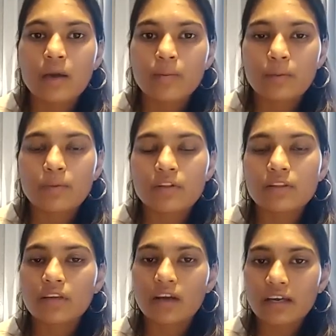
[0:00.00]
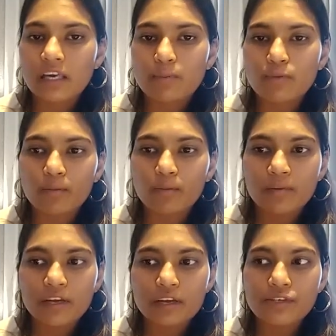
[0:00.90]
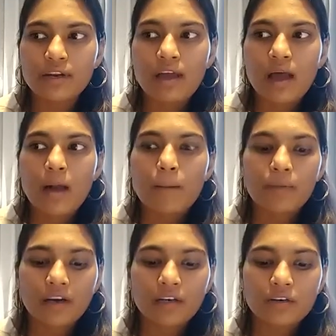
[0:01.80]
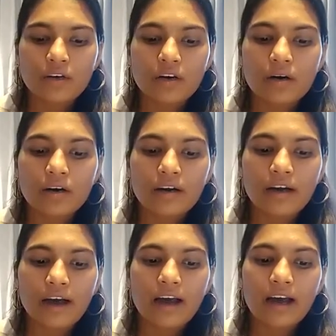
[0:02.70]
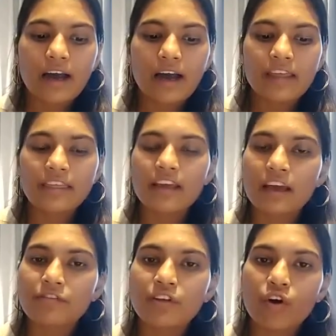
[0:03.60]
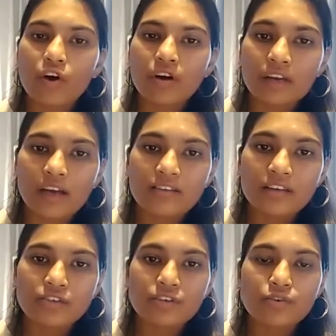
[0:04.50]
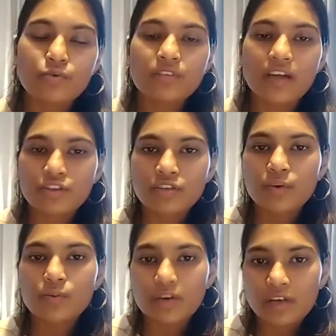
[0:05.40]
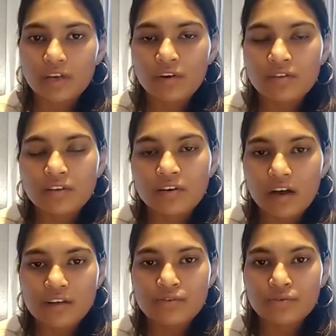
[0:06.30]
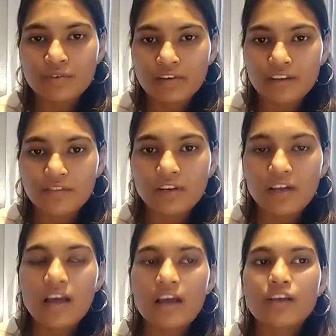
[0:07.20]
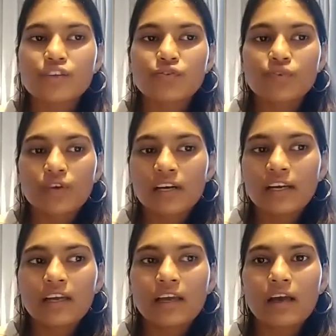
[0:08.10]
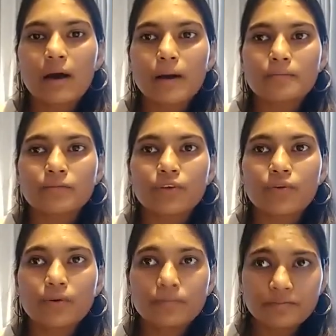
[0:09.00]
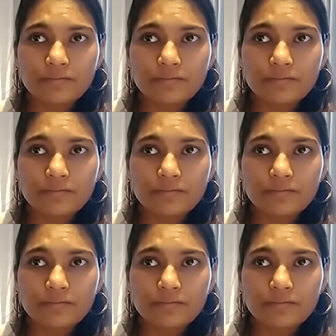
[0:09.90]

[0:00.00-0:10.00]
people the young key population but uh, I think every organization who is actually working on the grassroots level is really, um, you know,